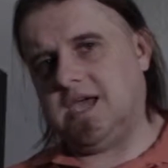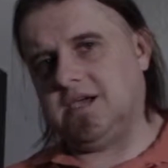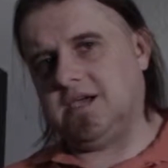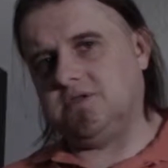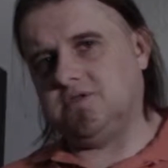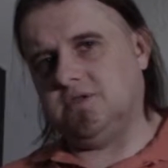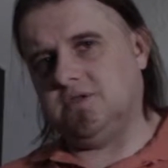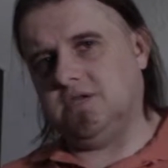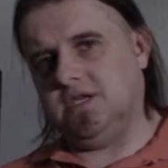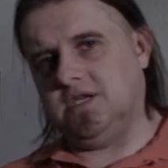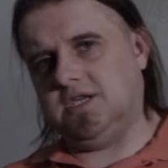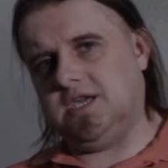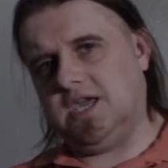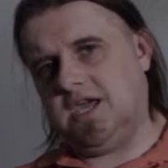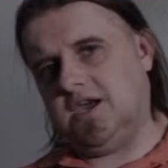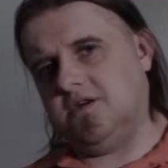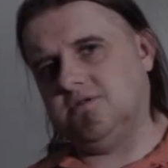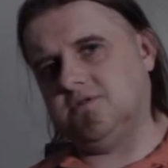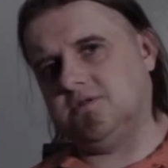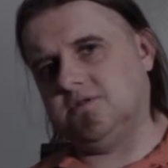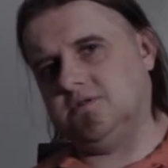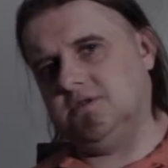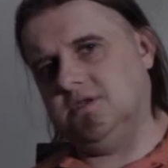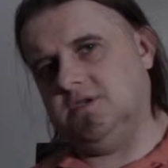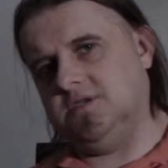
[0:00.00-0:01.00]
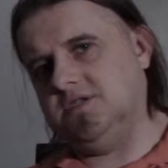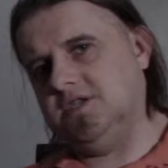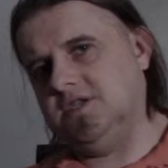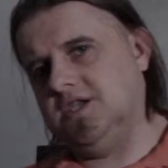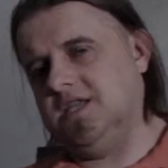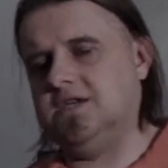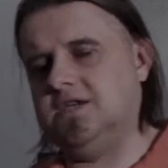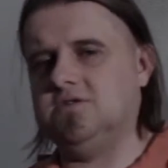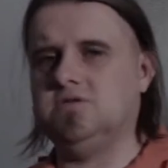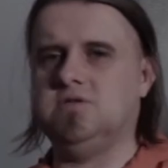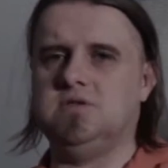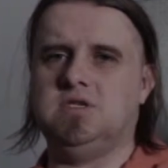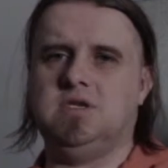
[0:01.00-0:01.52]
actually encounter these
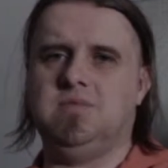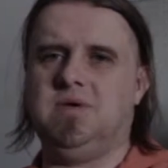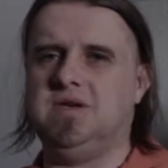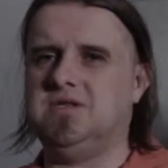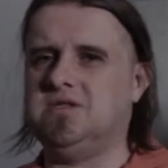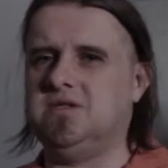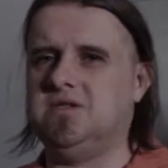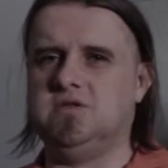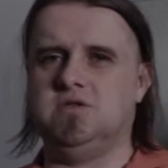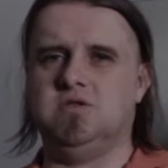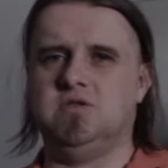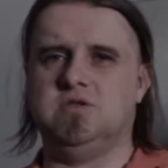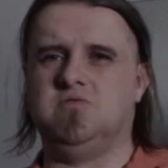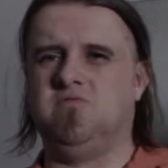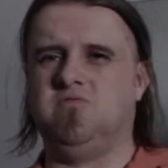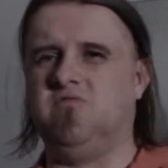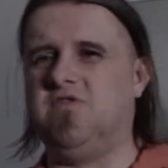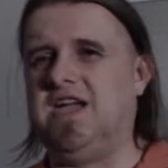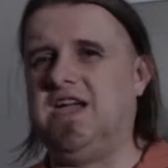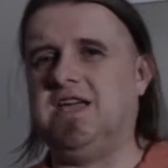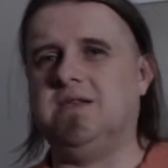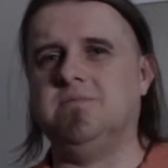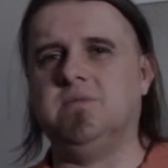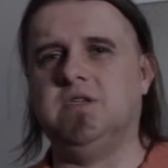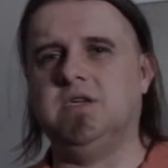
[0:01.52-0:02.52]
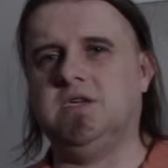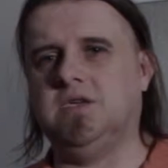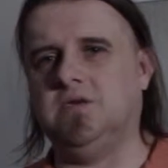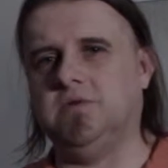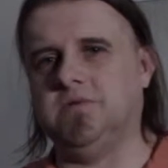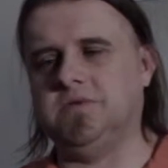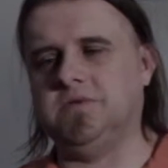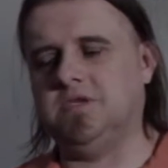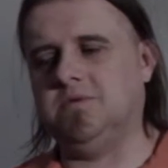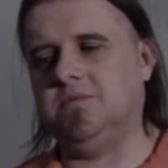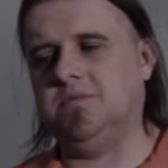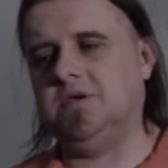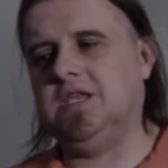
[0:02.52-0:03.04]
teenagers, he basically just randomly
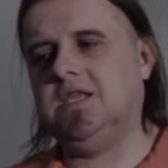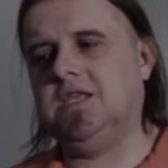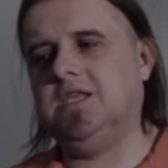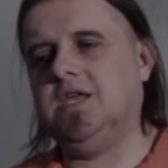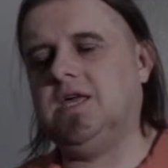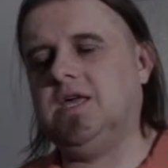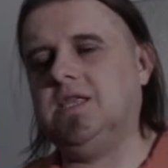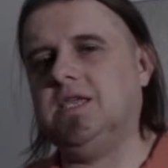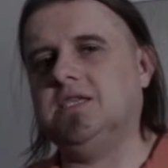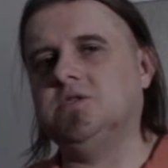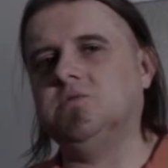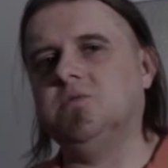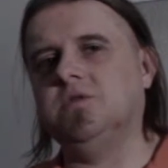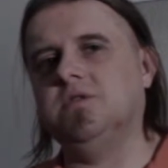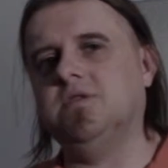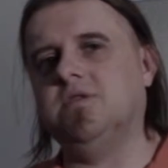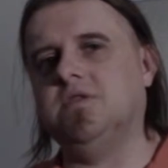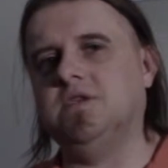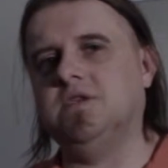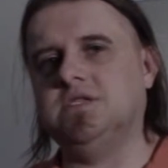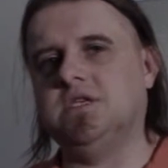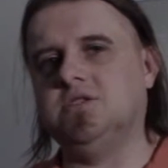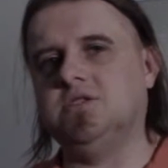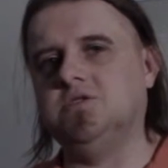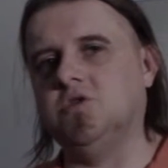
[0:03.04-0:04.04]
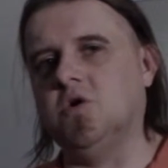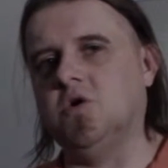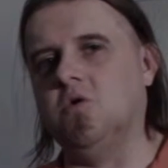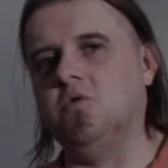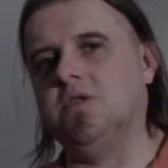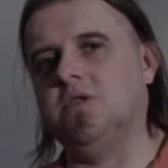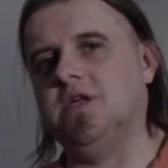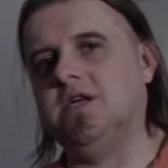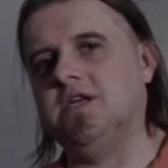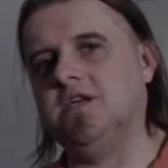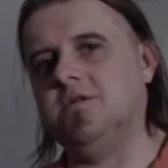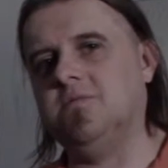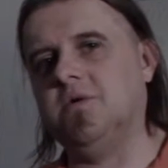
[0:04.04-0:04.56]
kills them. And that's one of the things I
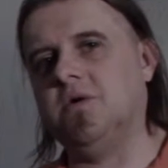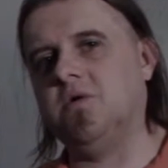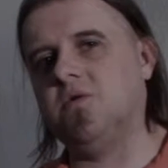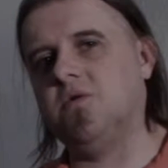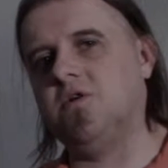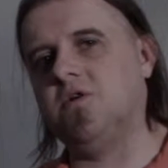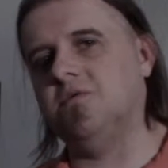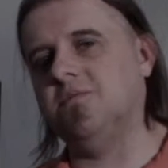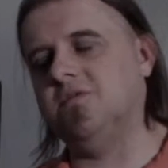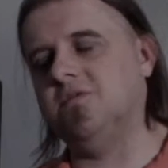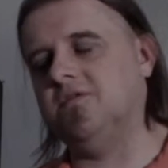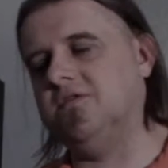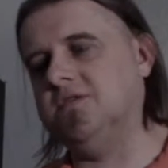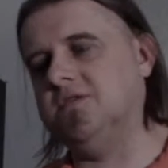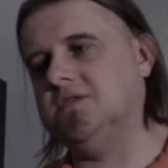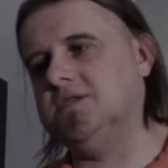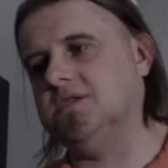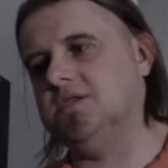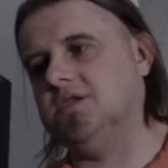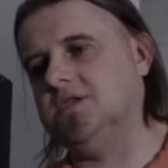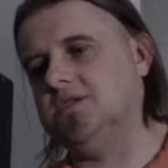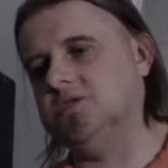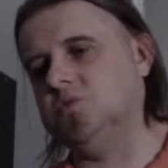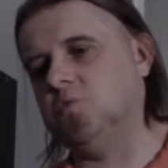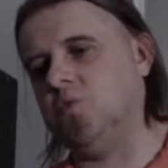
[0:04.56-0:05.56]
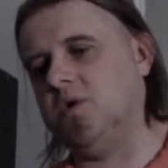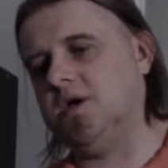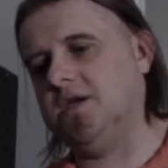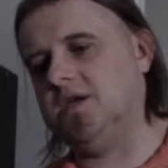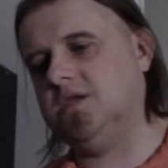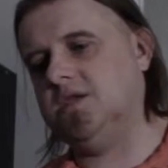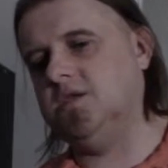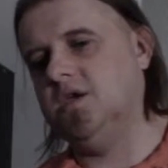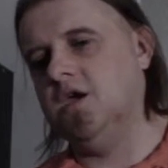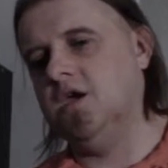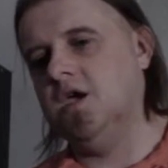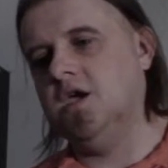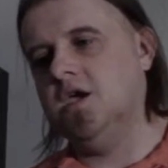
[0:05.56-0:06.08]
don't like about horror movies, is
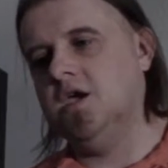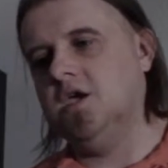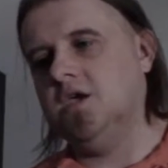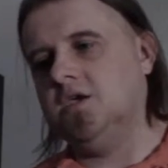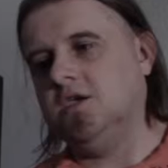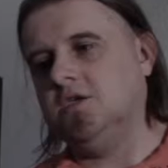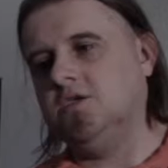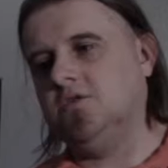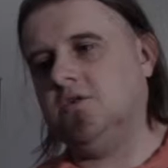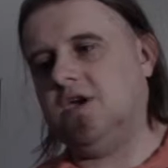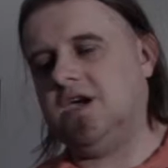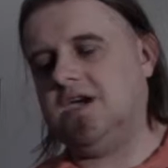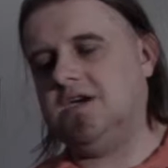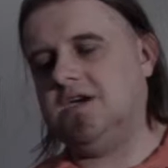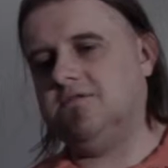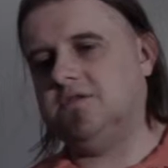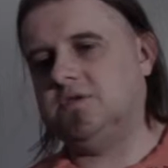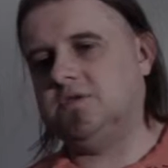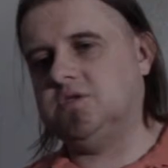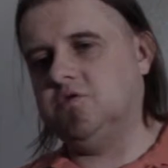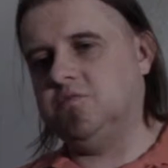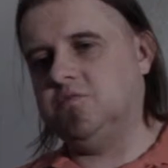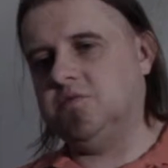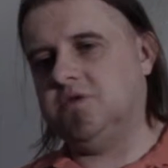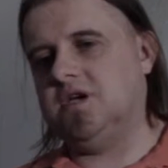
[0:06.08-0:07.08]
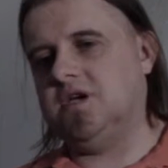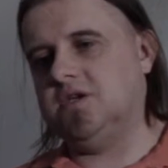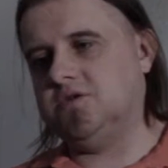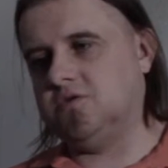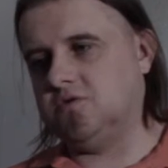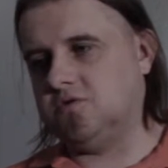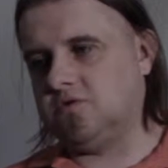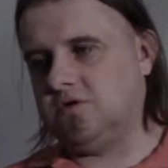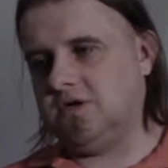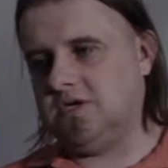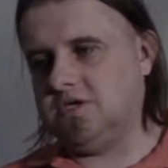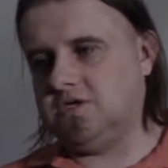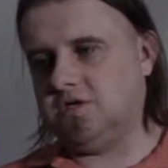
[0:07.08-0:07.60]
when you have a
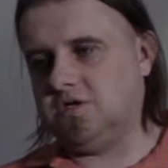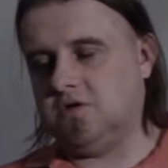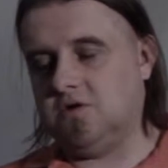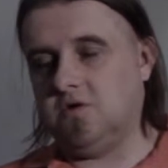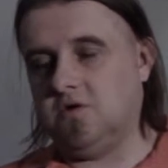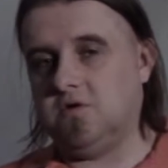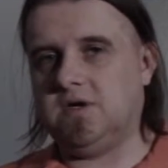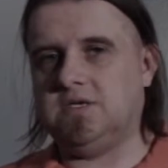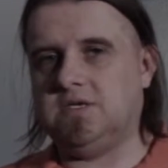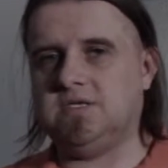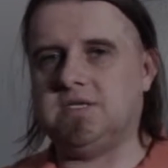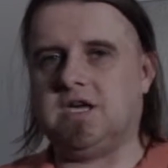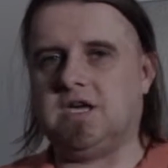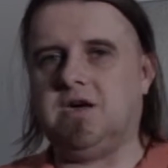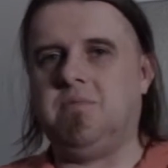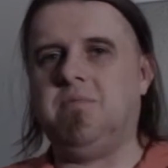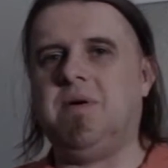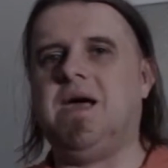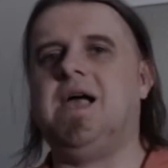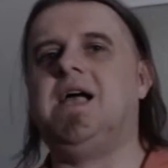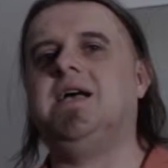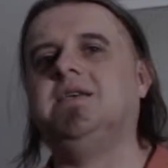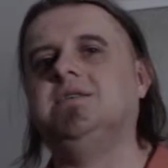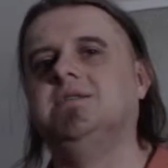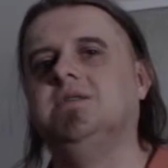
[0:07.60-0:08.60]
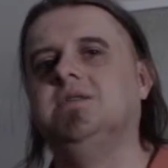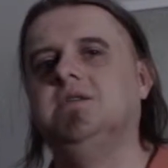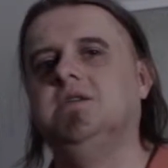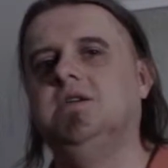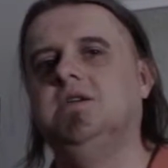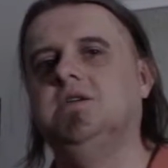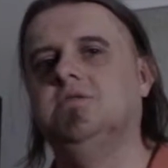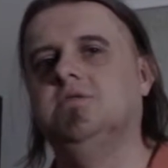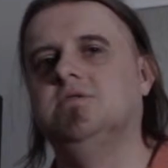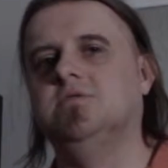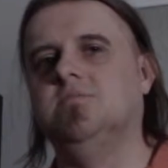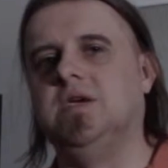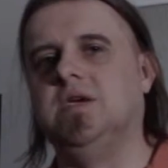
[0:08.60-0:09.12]
supernatural creature who has the
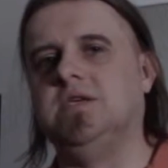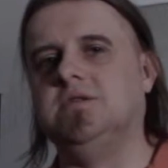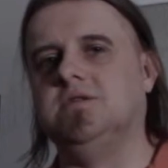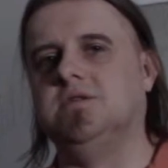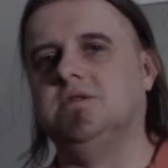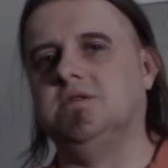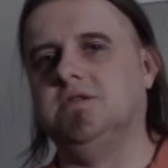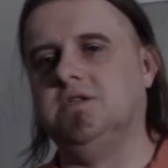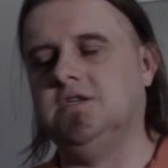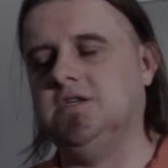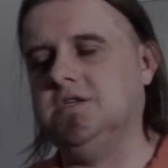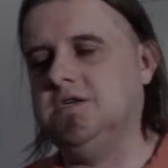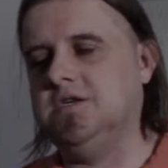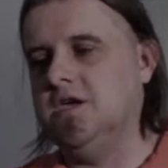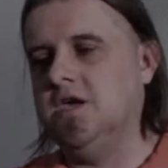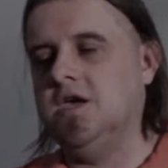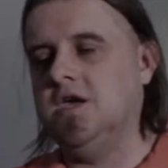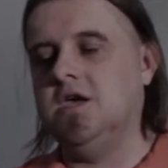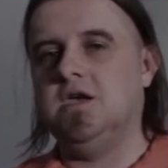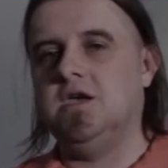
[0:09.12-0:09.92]
capacity to basically